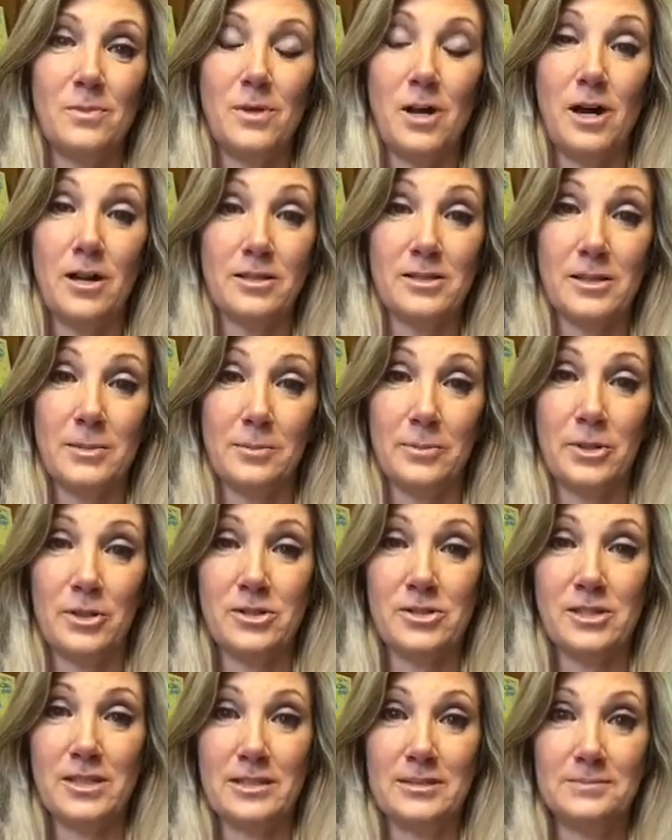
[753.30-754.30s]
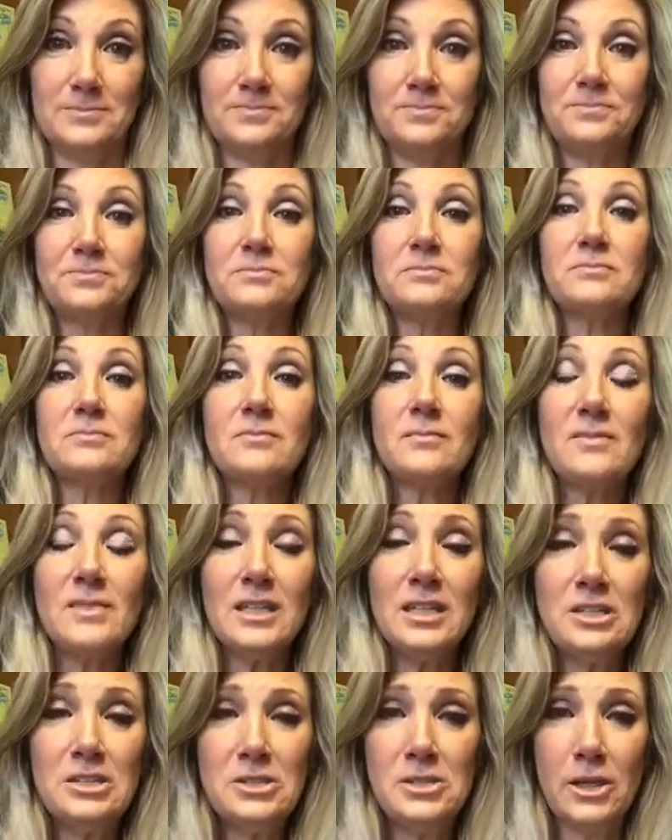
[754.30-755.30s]
awesome person.
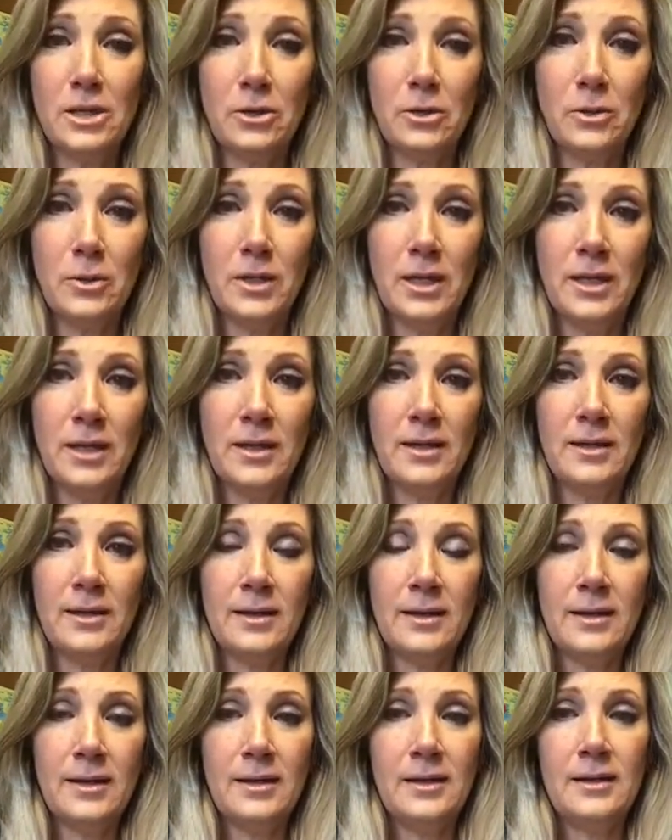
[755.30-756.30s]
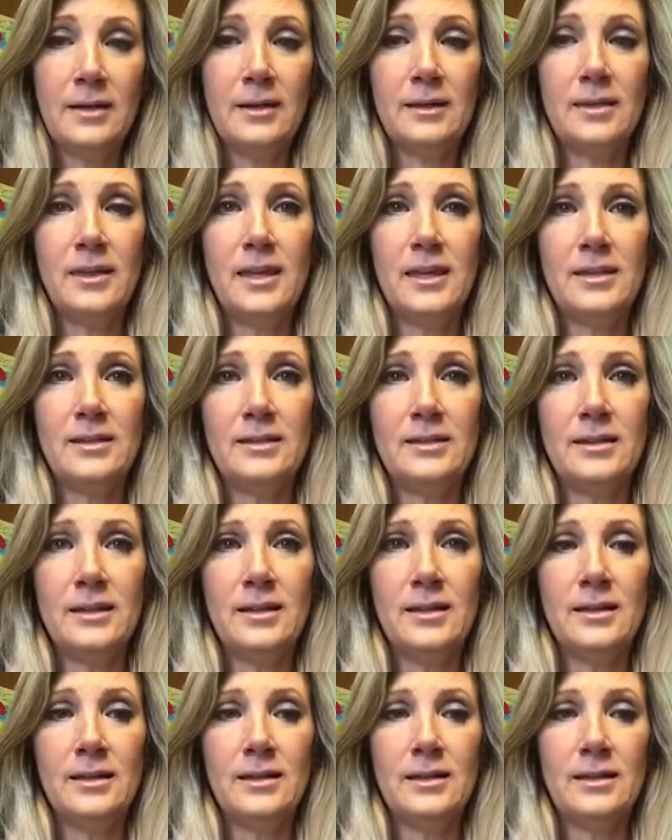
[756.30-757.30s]
So then
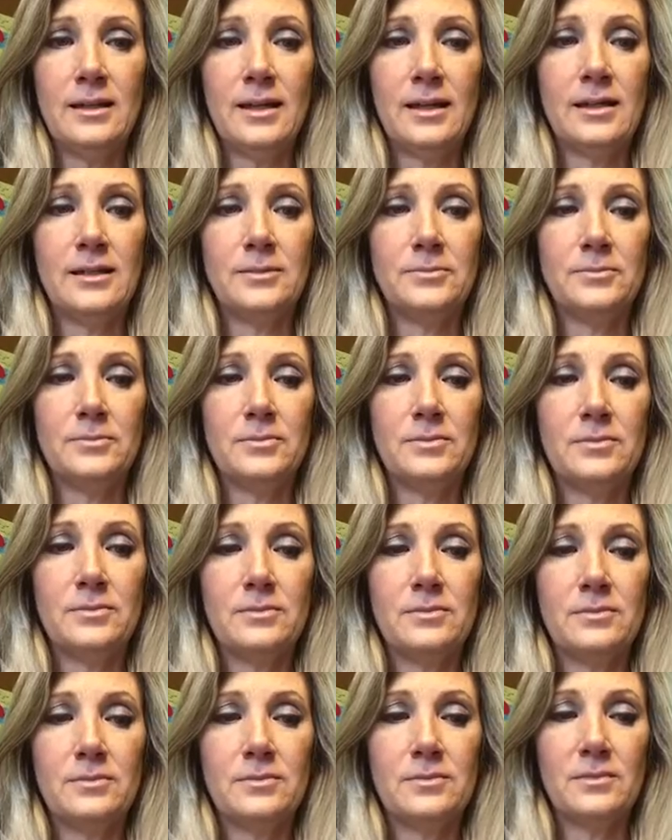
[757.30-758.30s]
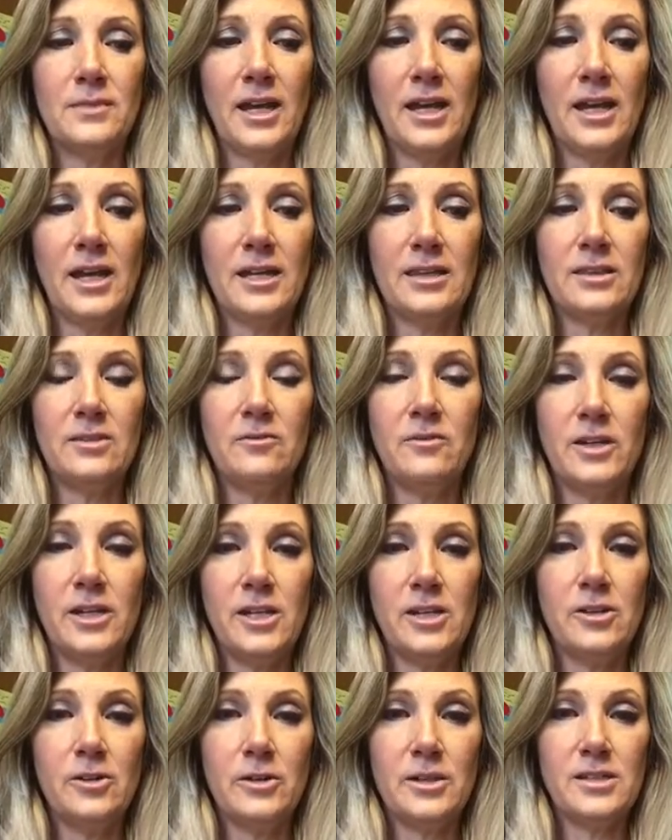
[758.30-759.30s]
I had the
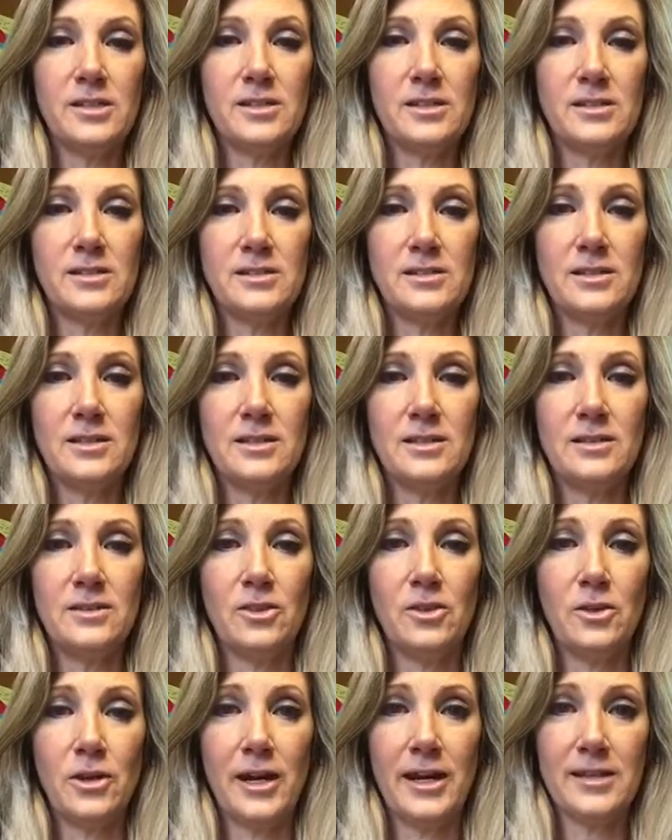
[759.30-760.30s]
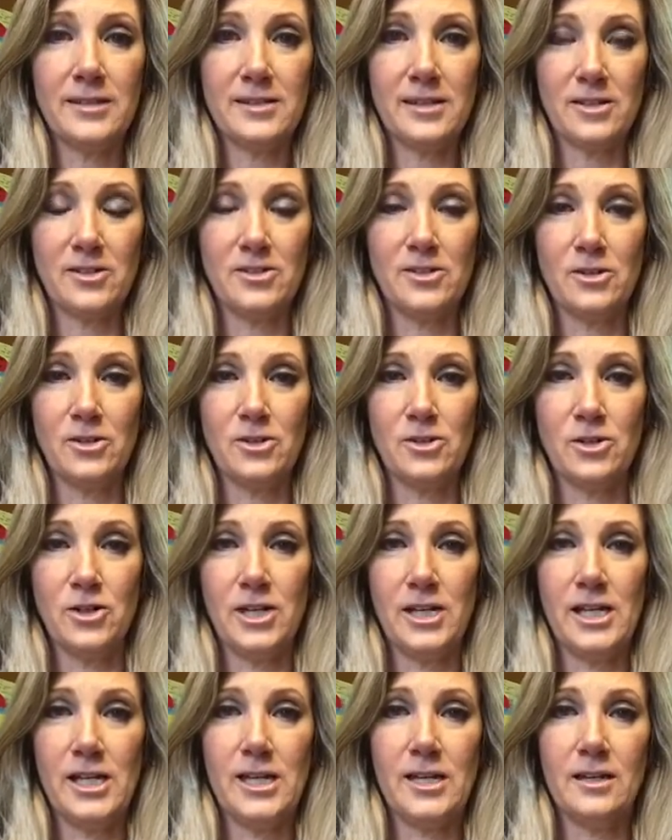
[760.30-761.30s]
video assisted thoracic
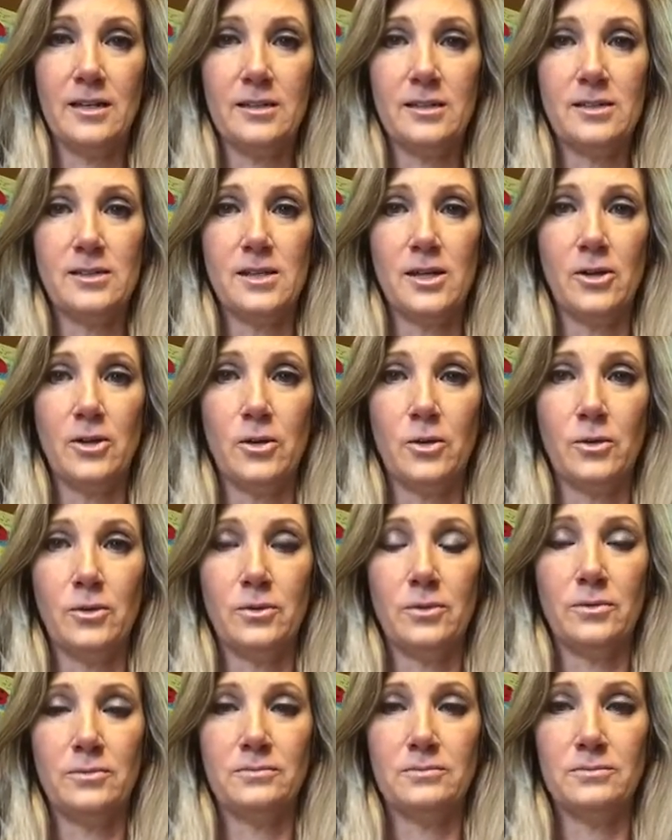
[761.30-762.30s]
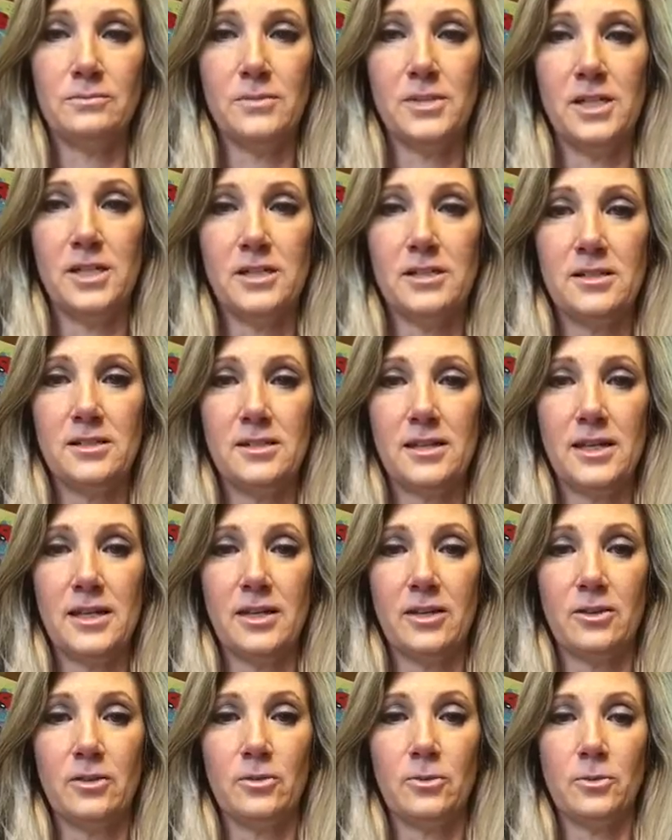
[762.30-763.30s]
surgery. So it's
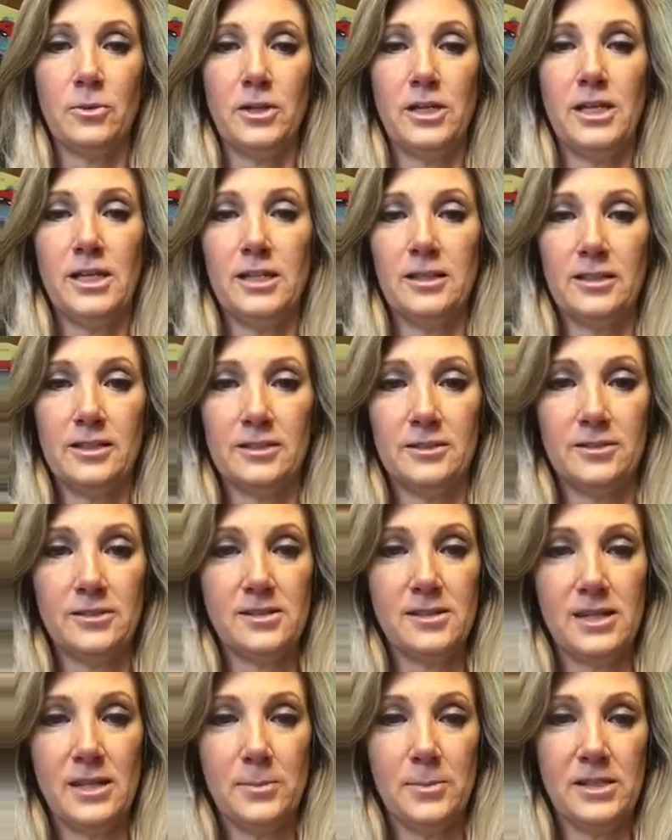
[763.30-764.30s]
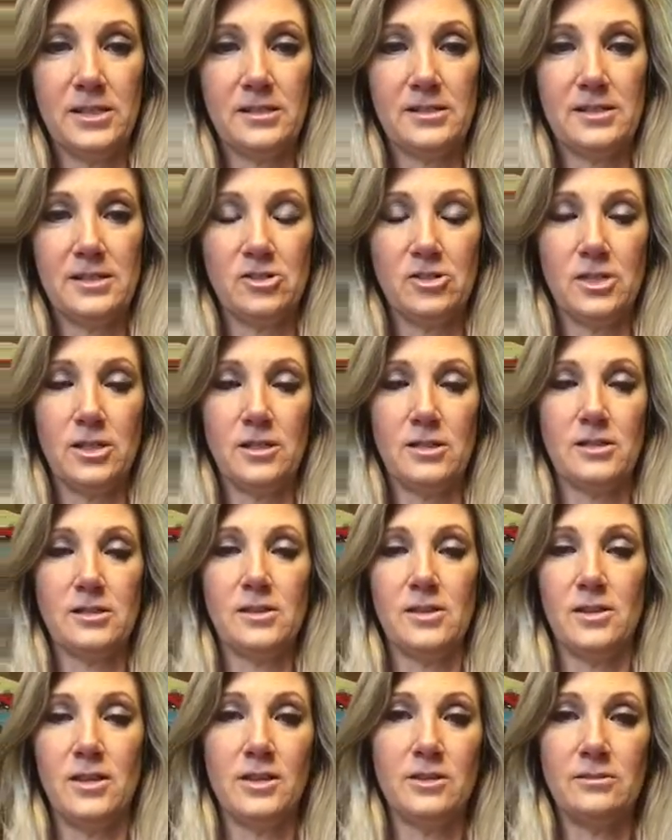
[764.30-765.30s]
like 3 little skip incisions
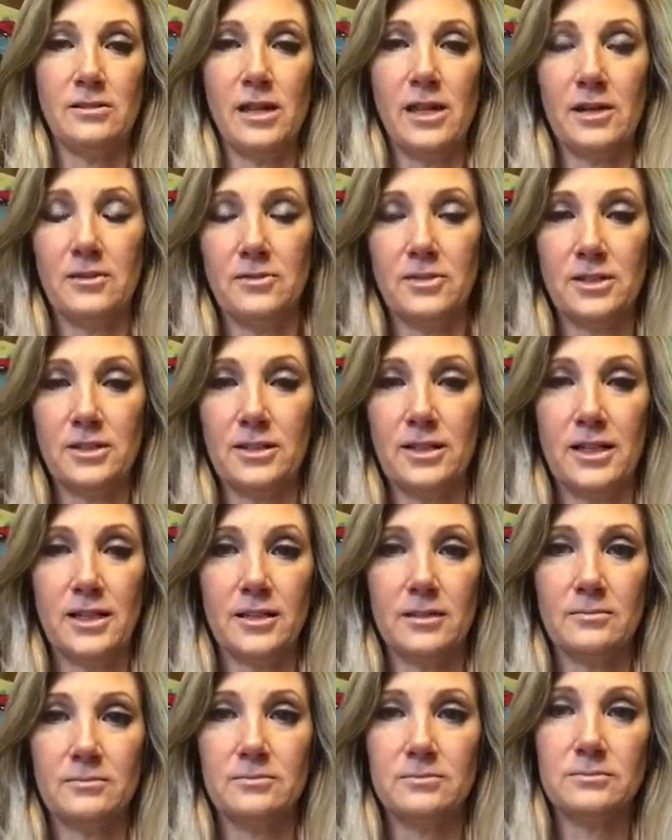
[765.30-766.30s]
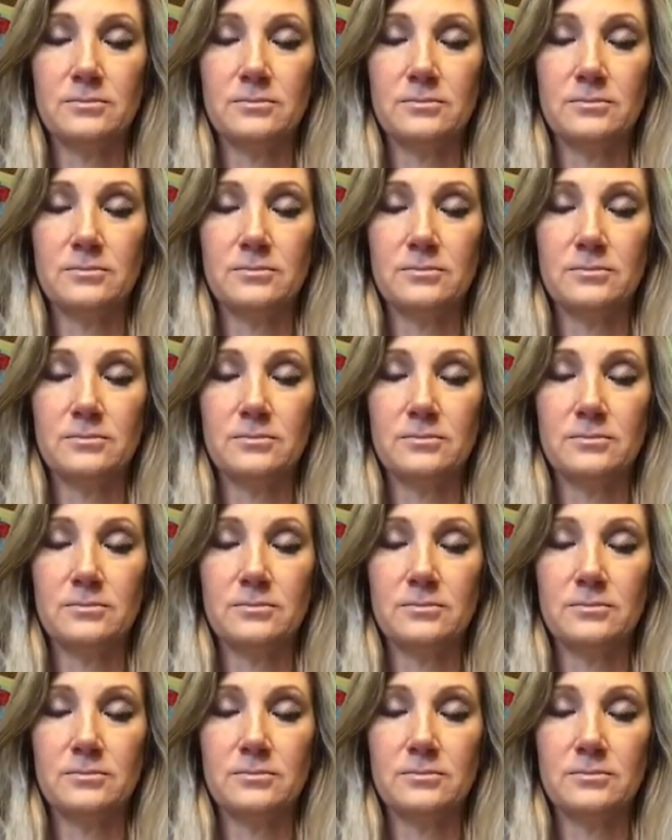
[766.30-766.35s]
so they don't have to like